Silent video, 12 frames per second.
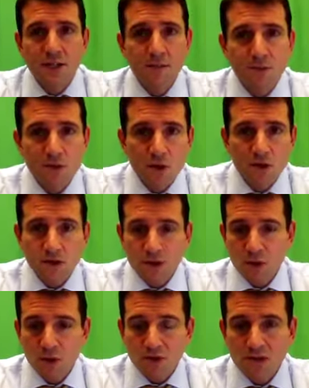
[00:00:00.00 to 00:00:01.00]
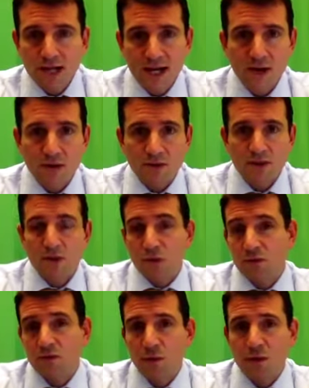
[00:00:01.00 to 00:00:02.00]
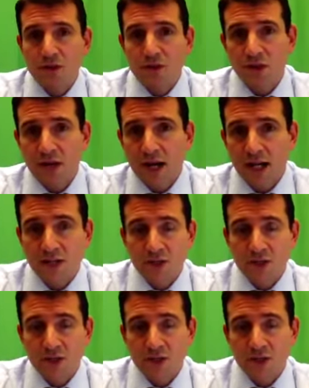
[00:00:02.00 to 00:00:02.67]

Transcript: up to those local towns to enforce it or not.